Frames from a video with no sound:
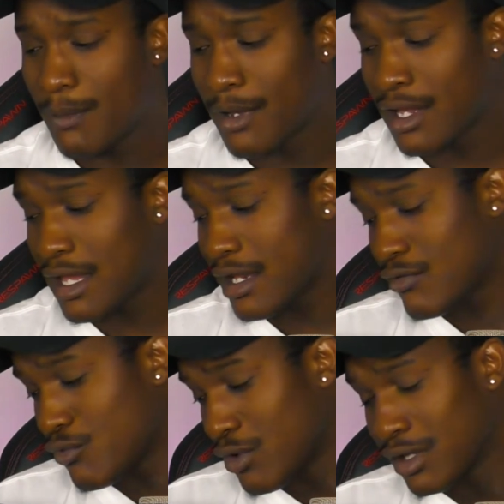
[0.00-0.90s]
it
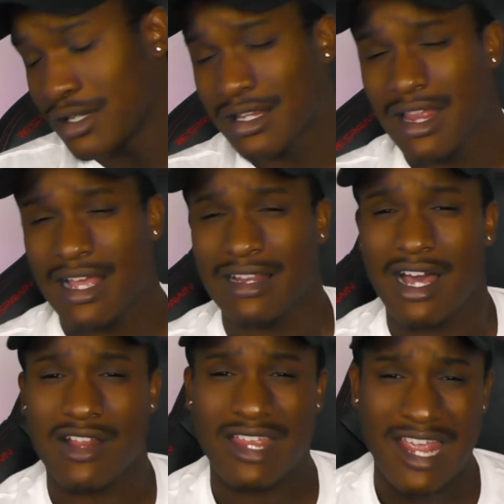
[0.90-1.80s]
really, like a
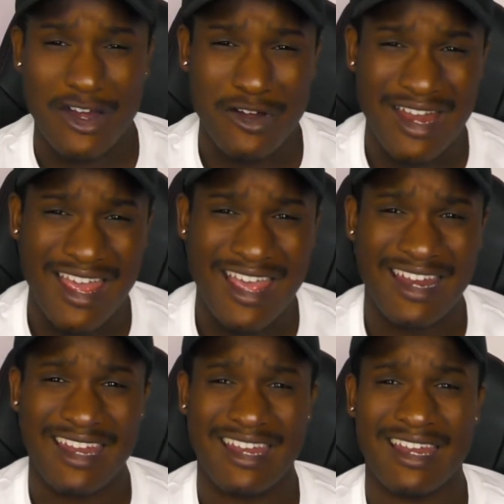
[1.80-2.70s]
lot of the internet
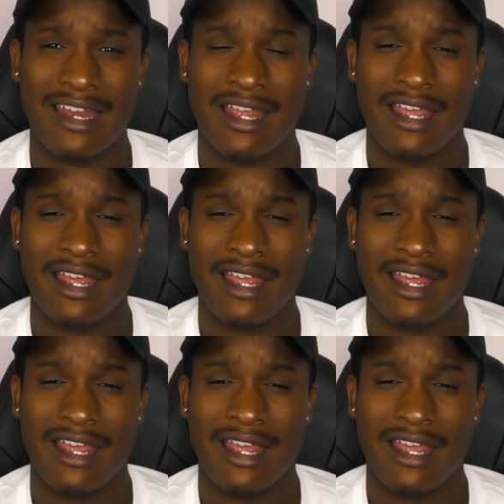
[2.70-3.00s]
and